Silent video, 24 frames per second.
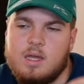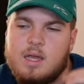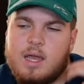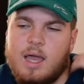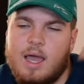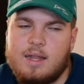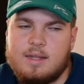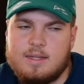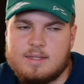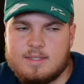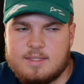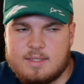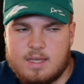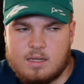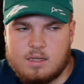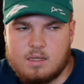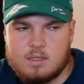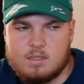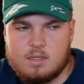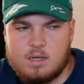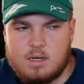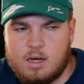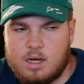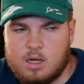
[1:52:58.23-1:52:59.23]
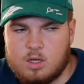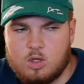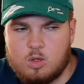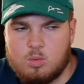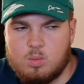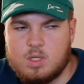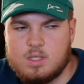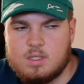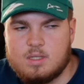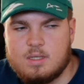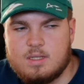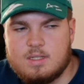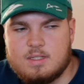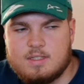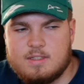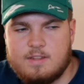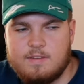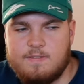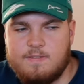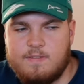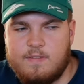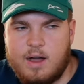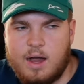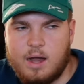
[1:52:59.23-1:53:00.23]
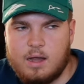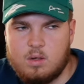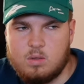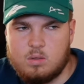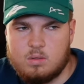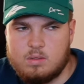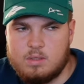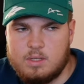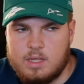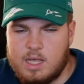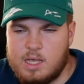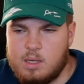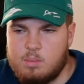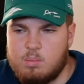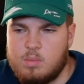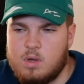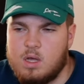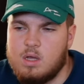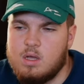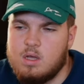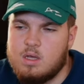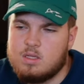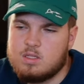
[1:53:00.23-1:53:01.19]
and the second argument is the file name.